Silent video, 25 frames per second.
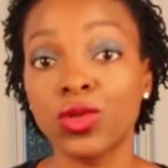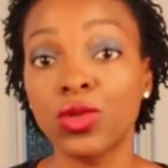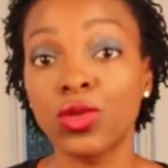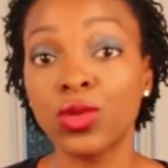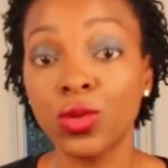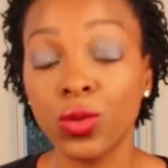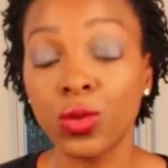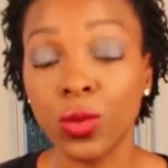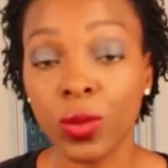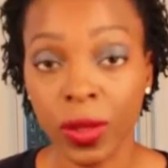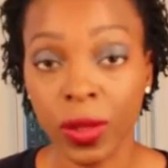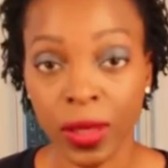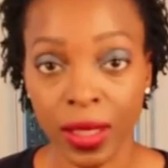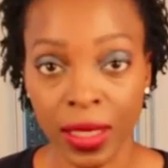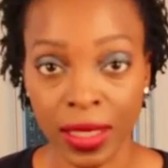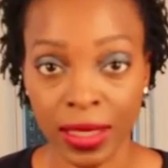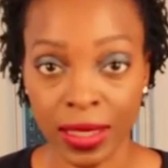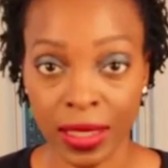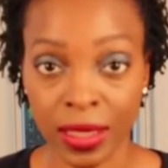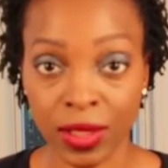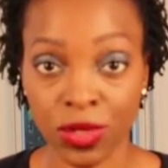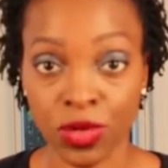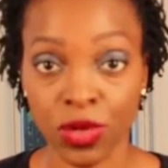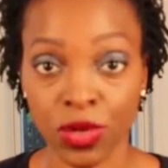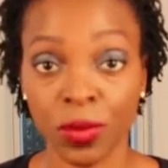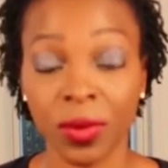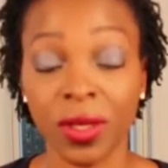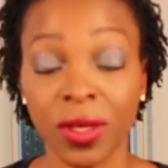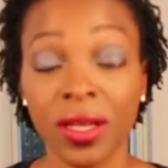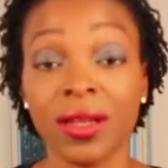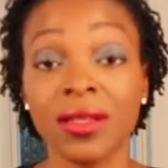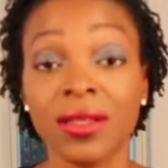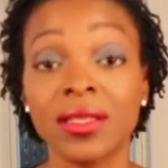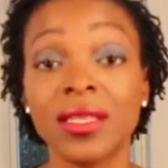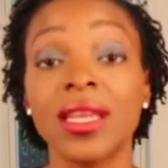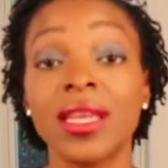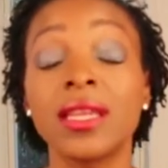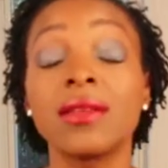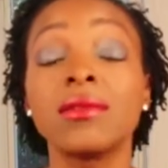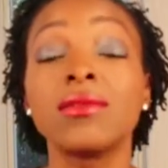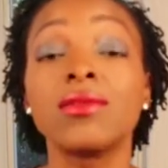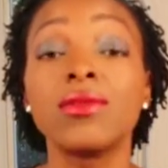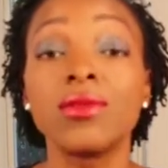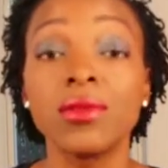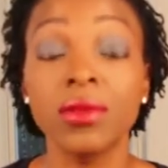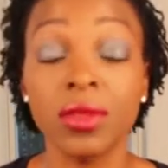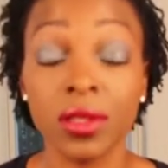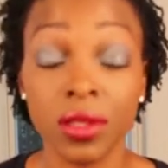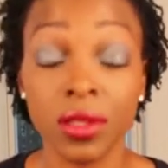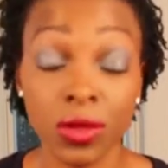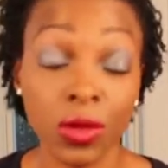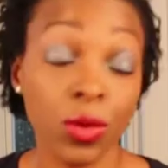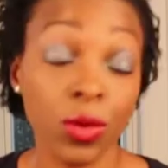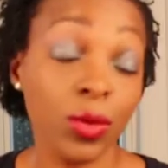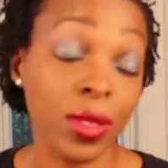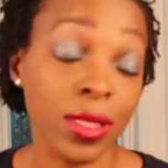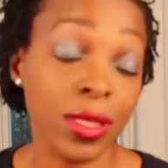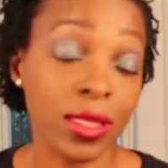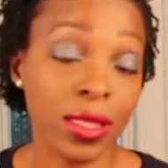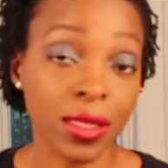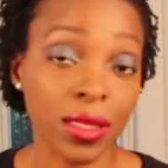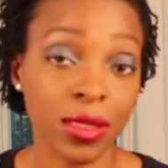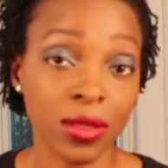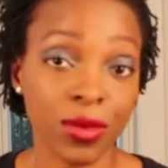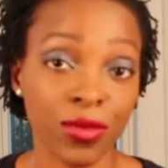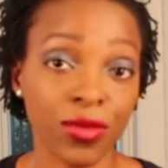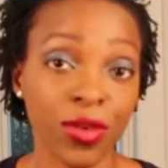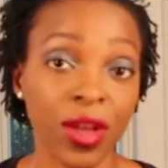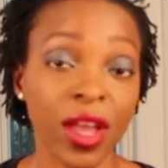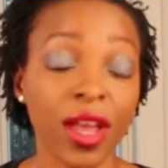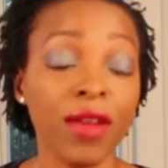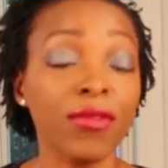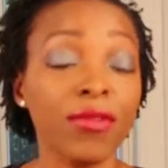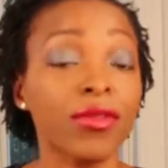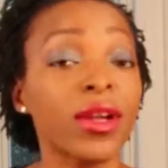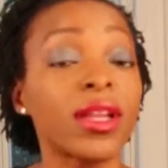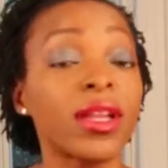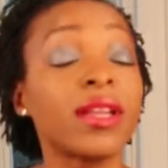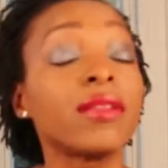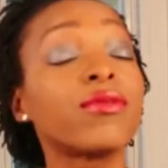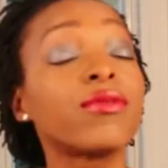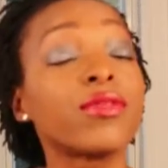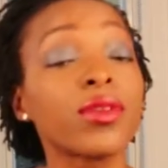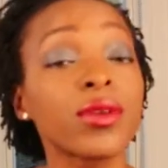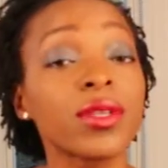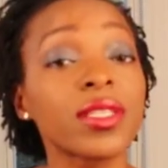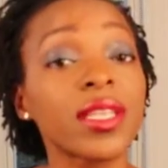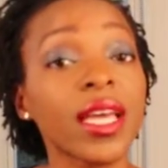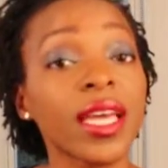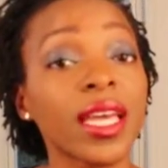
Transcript: to his sister because he's known his sister forever and feels